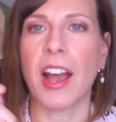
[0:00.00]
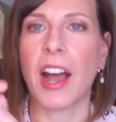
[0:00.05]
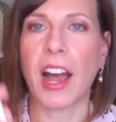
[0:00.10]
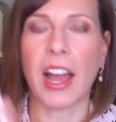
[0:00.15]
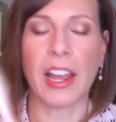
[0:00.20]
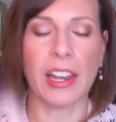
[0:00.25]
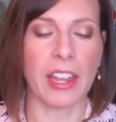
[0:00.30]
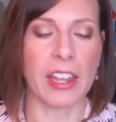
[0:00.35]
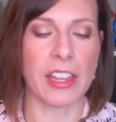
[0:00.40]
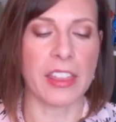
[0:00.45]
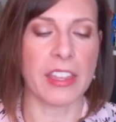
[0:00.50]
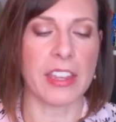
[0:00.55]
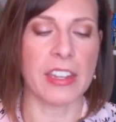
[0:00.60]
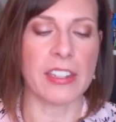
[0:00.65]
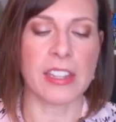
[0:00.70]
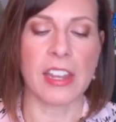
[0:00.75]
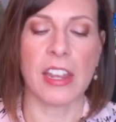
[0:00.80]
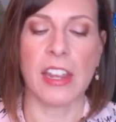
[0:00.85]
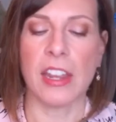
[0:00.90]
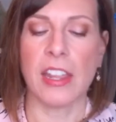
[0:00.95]
I like
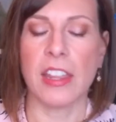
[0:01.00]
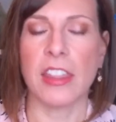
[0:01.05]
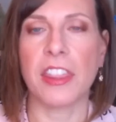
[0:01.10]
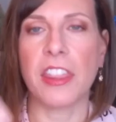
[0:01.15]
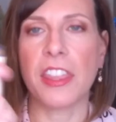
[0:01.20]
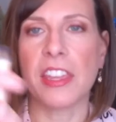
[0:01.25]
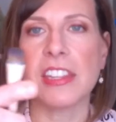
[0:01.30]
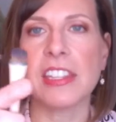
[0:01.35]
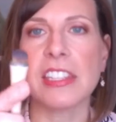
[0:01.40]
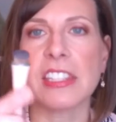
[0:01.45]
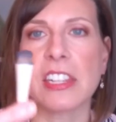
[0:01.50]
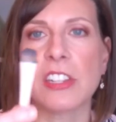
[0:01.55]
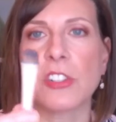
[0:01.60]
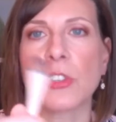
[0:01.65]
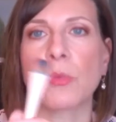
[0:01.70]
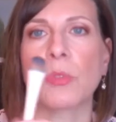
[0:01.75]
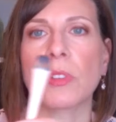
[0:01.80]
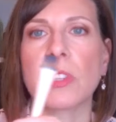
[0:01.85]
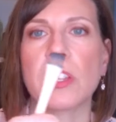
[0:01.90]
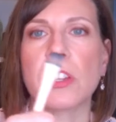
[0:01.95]
these. This does
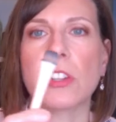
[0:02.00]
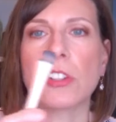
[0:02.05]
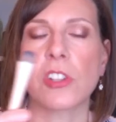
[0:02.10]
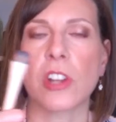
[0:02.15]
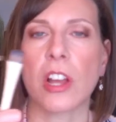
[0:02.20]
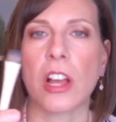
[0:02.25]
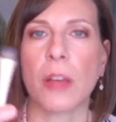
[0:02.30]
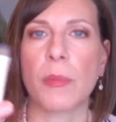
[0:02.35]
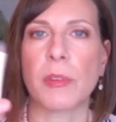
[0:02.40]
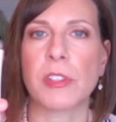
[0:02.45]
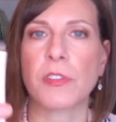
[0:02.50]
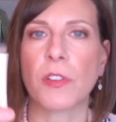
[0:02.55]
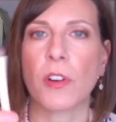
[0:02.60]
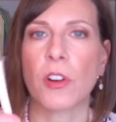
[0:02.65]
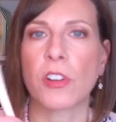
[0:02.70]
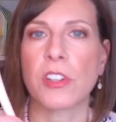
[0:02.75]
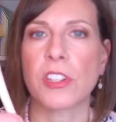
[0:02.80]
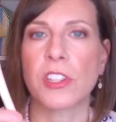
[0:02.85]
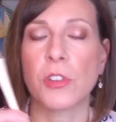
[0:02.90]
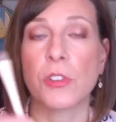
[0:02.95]
a really good job as
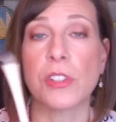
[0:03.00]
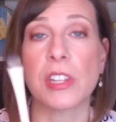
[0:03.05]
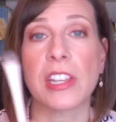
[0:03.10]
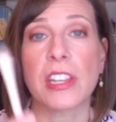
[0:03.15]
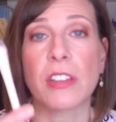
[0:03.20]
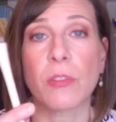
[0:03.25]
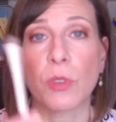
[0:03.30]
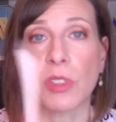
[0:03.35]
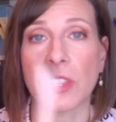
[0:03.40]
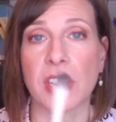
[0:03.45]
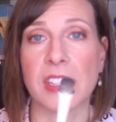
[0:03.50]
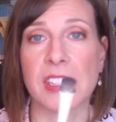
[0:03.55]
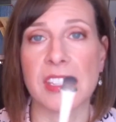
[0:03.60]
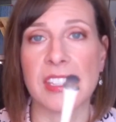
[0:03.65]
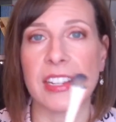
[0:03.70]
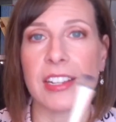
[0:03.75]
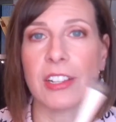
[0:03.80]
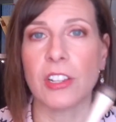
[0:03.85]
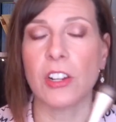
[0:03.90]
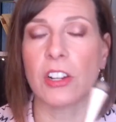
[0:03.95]
far as using it with
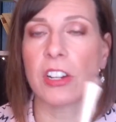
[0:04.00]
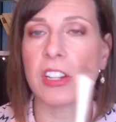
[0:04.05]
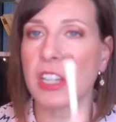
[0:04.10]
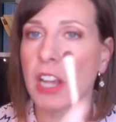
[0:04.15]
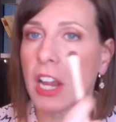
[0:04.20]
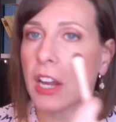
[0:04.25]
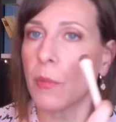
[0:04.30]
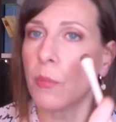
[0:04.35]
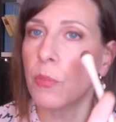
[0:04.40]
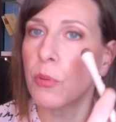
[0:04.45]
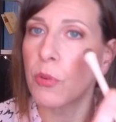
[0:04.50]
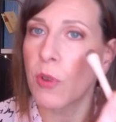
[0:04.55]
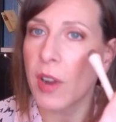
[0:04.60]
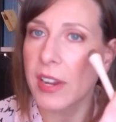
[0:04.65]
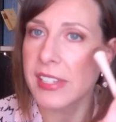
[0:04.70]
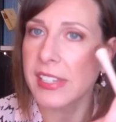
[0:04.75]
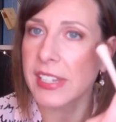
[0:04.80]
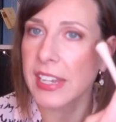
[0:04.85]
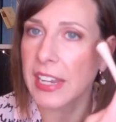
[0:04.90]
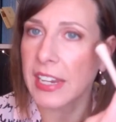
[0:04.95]
concealer is kind of
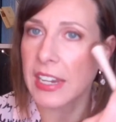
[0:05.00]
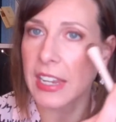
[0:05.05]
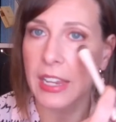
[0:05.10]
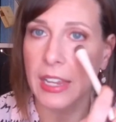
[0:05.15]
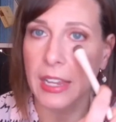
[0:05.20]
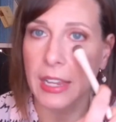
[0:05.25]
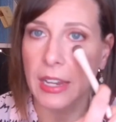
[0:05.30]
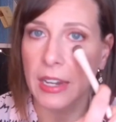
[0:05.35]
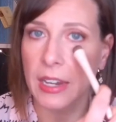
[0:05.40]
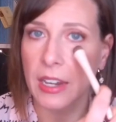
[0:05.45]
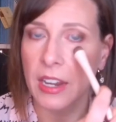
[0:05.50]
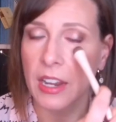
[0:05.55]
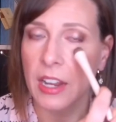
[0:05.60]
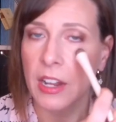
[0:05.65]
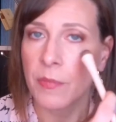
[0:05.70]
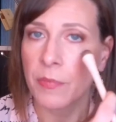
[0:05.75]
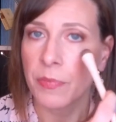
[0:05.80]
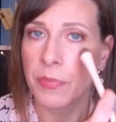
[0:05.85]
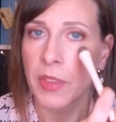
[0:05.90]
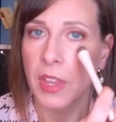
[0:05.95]
pressing it in
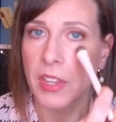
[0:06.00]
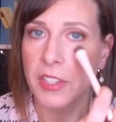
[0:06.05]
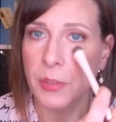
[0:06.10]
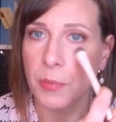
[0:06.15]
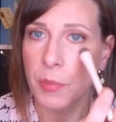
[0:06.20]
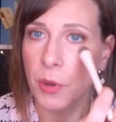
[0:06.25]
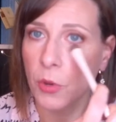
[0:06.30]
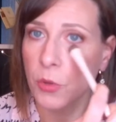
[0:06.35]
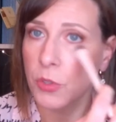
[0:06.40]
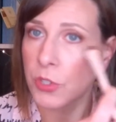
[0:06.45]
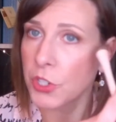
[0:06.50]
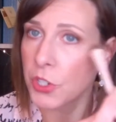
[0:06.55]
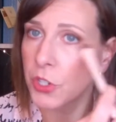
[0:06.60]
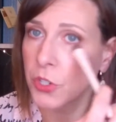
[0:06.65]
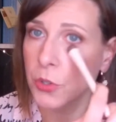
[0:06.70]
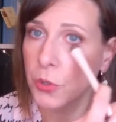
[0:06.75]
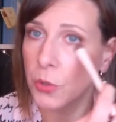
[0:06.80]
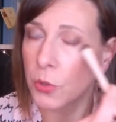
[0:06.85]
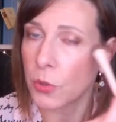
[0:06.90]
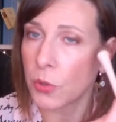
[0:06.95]
as opposed
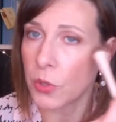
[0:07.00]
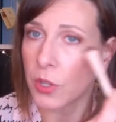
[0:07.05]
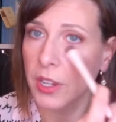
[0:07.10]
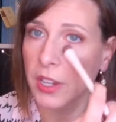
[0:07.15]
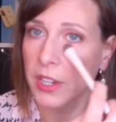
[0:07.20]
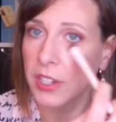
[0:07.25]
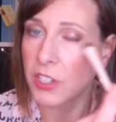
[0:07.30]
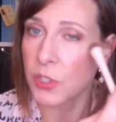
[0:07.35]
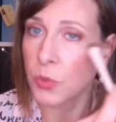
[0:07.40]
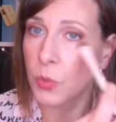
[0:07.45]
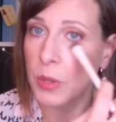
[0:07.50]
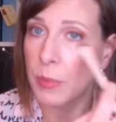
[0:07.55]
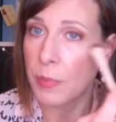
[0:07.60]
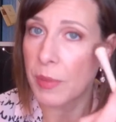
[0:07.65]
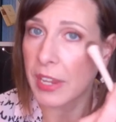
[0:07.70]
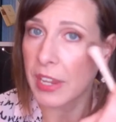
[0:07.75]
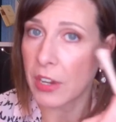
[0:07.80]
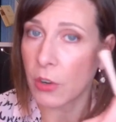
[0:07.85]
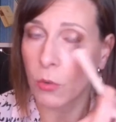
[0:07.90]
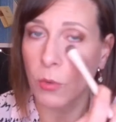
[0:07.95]
to like
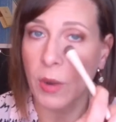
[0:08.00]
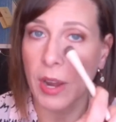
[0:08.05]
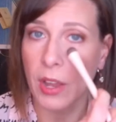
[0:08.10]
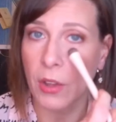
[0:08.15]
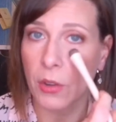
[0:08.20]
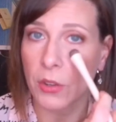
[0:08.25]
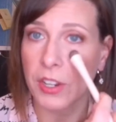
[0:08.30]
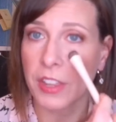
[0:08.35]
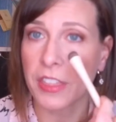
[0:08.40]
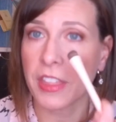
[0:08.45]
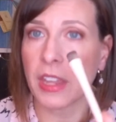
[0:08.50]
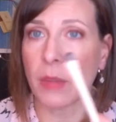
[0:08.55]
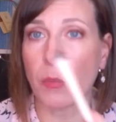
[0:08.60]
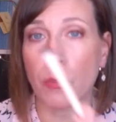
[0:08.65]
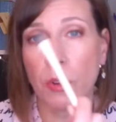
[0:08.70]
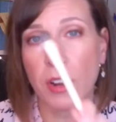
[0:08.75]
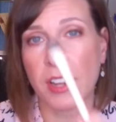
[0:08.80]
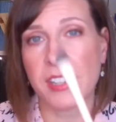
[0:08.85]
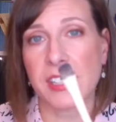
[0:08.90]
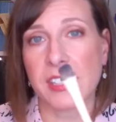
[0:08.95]
sweeping it around. I think it
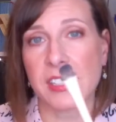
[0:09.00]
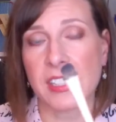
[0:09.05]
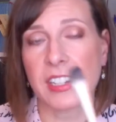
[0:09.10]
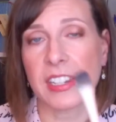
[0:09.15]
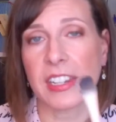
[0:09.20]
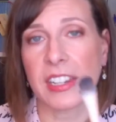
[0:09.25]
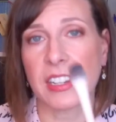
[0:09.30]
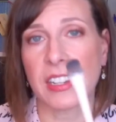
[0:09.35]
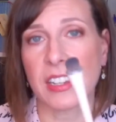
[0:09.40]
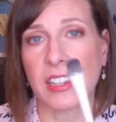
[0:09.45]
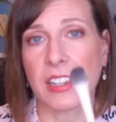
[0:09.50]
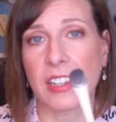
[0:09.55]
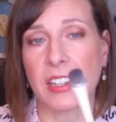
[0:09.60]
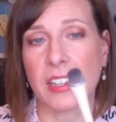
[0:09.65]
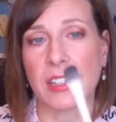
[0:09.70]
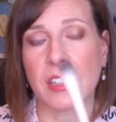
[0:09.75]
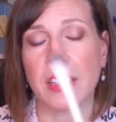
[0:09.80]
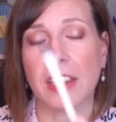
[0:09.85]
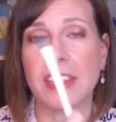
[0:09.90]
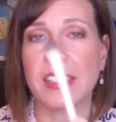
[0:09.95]
presses it,
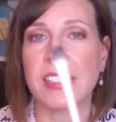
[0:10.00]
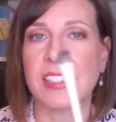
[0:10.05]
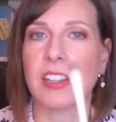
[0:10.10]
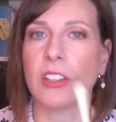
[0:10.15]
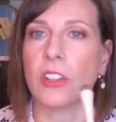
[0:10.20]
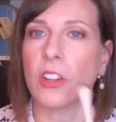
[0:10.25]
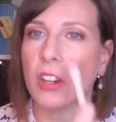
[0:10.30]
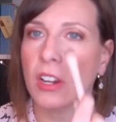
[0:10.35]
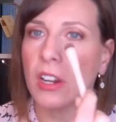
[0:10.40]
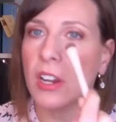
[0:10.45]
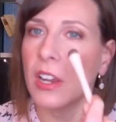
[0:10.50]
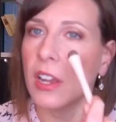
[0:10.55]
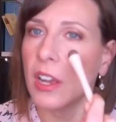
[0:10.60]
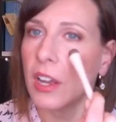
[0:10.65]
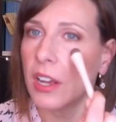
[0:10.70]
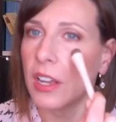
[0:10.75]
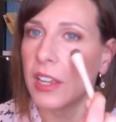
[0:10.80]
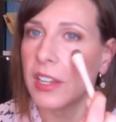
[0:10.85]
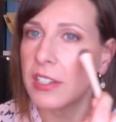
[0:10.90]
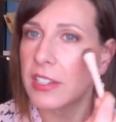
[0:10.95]
uh, the concealer,
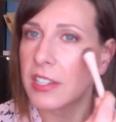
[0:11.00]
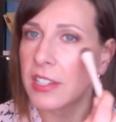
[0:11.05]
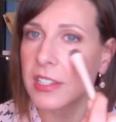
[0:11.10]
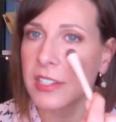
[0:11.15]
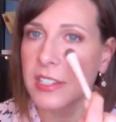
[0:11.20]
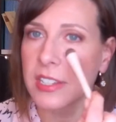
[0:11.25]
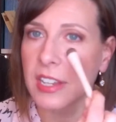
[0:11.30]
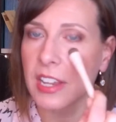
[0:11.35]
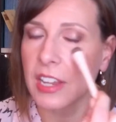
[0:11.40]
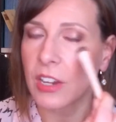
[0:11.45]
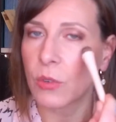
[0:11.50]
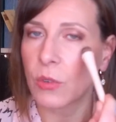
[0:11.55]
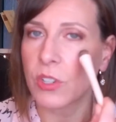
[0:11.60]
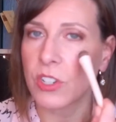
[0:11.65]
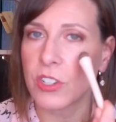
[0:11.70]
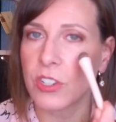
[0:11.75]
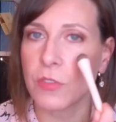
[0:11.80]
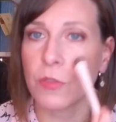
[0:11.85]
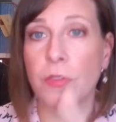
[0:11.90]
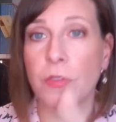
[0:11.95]
into the skin,
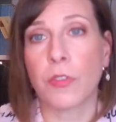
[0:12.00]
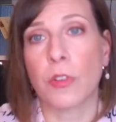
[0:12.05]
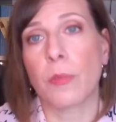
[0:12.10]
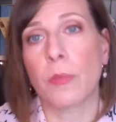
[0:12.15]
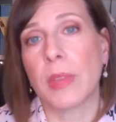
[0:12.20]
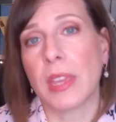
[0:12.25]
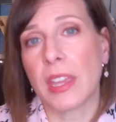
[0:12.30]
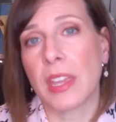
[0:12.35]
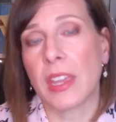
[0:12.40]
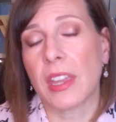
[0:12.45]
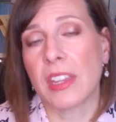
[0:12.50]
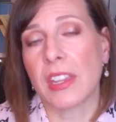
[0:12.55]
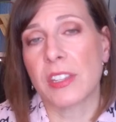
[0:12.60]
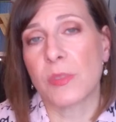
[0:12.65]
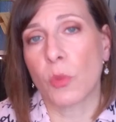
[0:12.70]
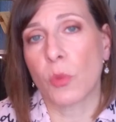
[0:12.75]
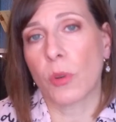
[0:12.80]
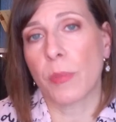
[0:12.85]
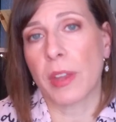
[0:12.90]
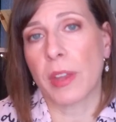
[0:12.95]
which for me
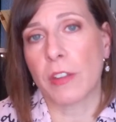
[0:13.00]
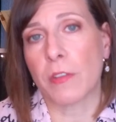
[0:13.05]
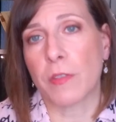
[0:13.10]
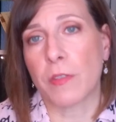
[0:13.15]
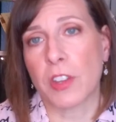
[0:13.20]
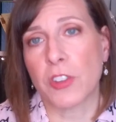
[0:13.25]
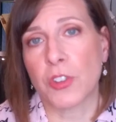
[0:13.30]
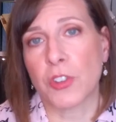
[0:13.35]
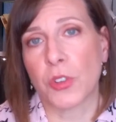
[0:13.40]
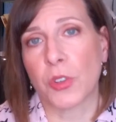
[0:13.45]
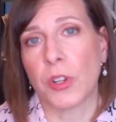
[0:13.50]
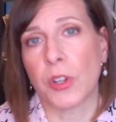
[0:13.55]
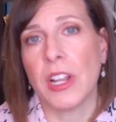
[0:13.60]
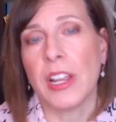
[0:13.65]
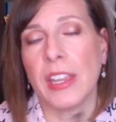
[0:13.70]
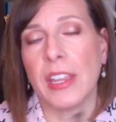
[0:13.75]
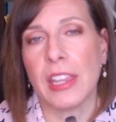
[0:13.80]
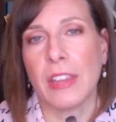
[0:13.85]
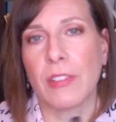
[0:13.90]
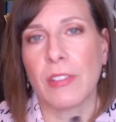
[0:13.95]
is more beneficial,
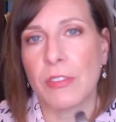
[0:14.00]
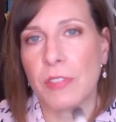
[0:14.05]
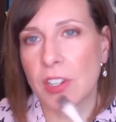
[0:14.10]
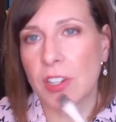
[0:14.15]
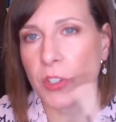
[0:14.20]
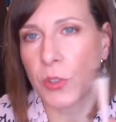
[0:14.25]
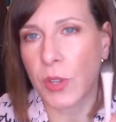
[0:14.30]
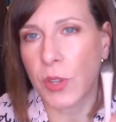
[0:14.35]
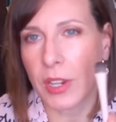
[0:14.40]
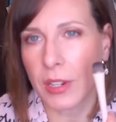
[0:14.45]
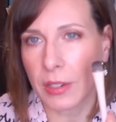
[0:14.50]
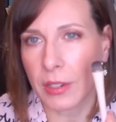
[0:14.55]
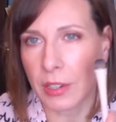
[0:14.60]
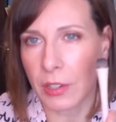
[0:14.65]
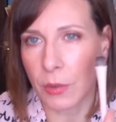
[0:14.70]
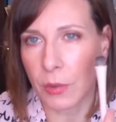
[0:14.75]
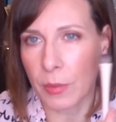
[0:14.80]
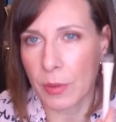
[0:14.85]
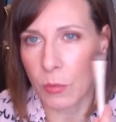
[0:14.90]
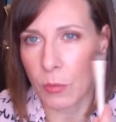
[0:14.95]
even if I do get a
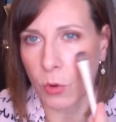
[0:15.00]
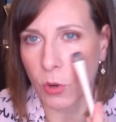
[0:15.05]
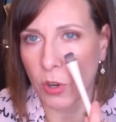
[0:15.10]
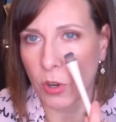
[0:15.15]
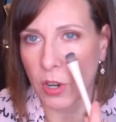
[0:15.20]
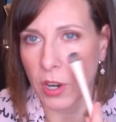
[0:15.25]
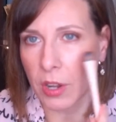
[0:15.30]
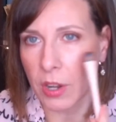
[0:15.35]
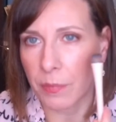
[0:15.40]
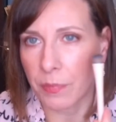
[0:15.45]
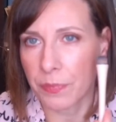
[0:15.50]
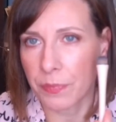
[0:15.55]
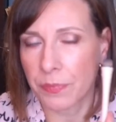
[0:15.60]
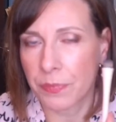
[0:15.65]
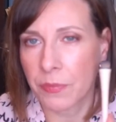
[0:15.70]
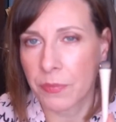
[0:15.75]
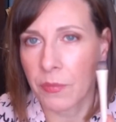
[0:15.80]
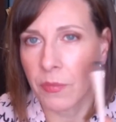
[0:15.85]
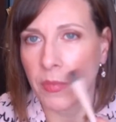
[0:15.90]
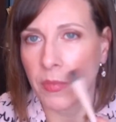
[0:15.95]
little bit more um,
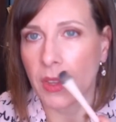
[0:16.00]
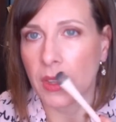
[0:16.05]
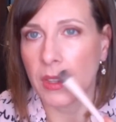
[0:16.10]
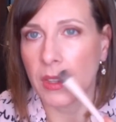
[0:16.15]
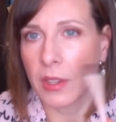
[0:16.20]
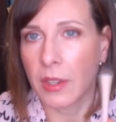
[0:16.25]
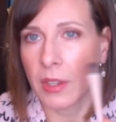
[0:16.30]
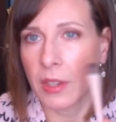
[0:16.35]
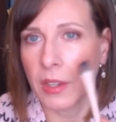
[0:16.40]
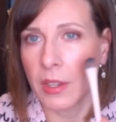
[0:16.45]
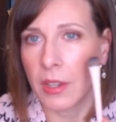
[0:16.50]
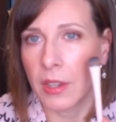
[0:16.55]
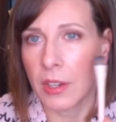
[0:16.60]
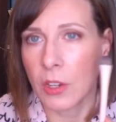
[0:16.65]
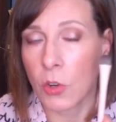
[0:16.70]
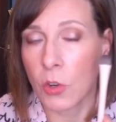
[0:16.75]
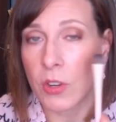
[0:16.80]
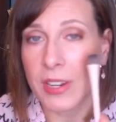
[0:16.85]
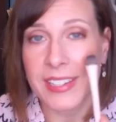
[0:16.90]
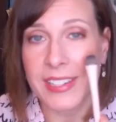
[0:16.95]

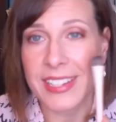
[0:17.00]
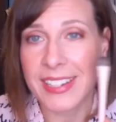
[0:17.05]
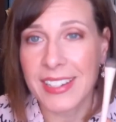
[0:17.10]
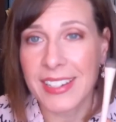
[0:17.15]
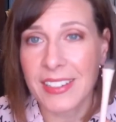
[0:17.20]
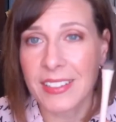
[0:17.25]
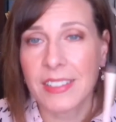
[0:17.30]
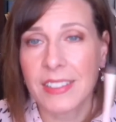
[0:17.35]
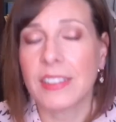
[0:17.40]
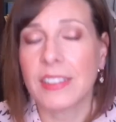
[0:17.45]
creasing